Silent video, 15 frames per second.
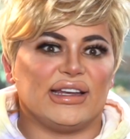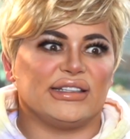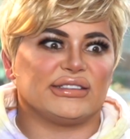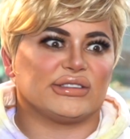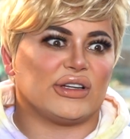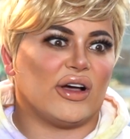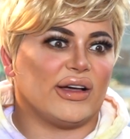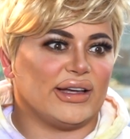he
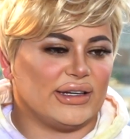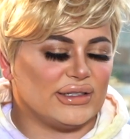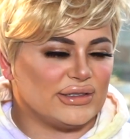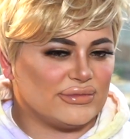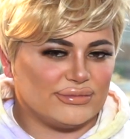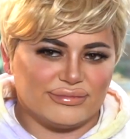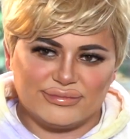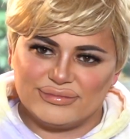
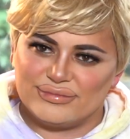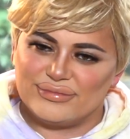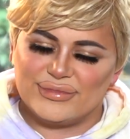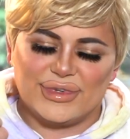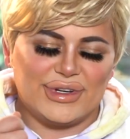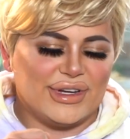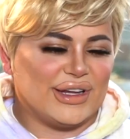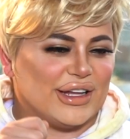
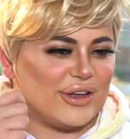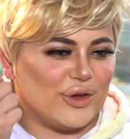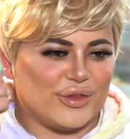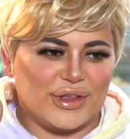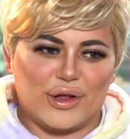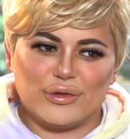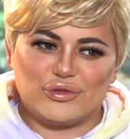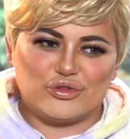got
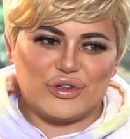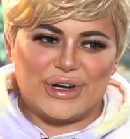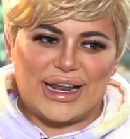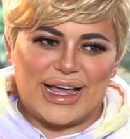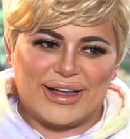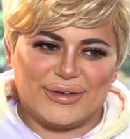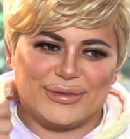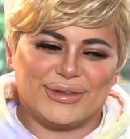the old drill
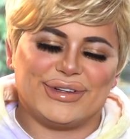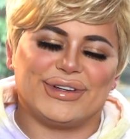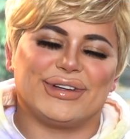out